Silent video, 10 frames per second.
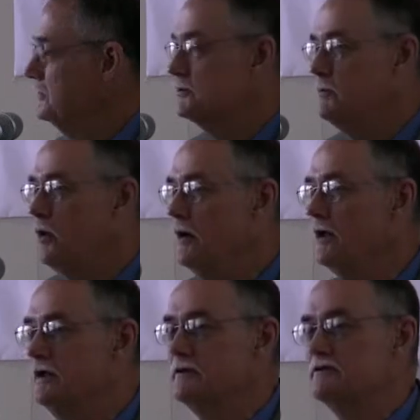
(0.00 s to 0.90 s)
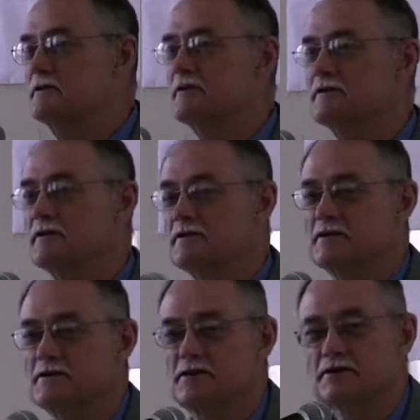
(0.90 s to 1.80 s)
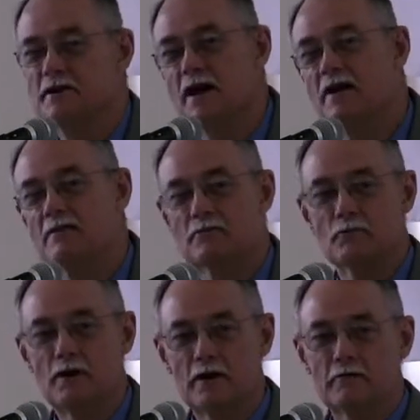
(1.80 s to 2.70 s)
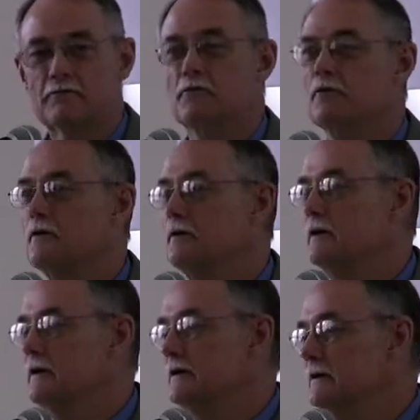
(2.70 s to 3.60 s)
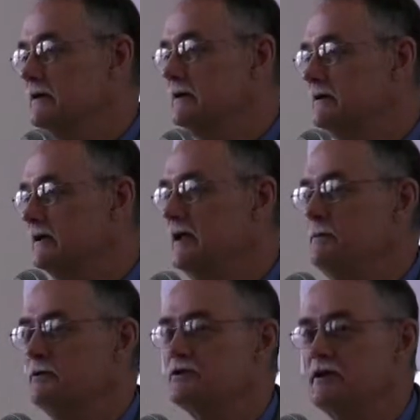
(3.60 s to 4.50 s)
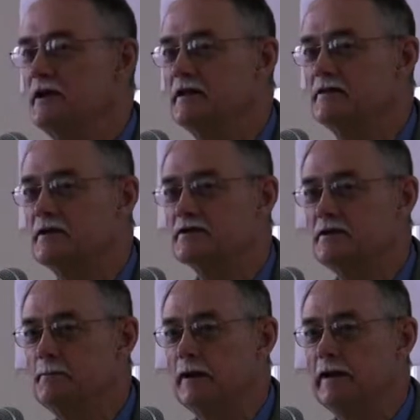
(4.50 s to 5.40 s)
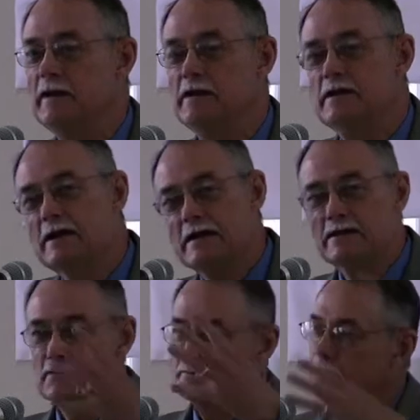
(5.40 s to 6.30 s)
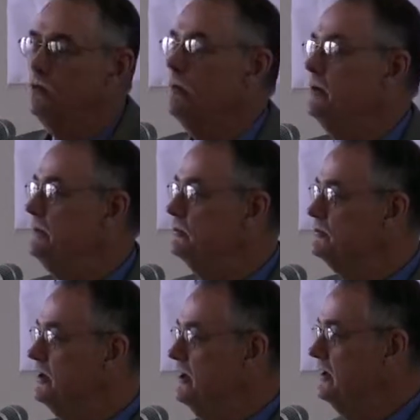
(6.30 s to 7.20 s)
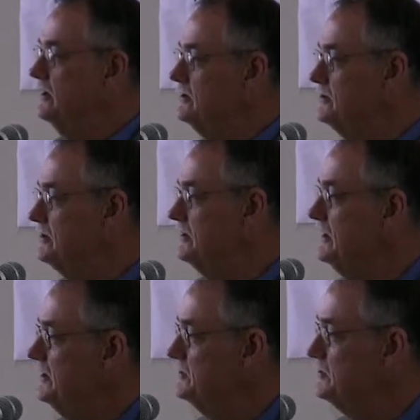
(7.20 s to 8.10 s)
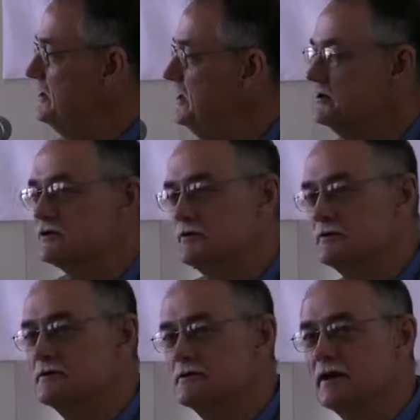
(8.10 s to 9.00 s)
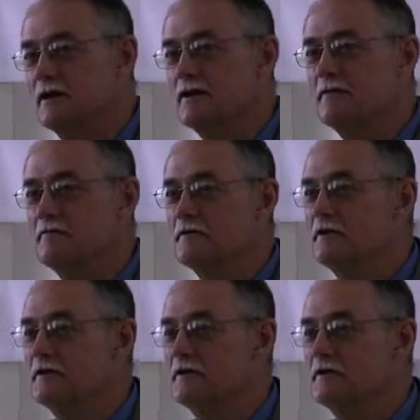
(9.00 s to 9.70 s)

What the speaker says: this morning is, since he's not running for to keep his seat in the assembly, I think there's 4 people seeking his seat, so there's a lot of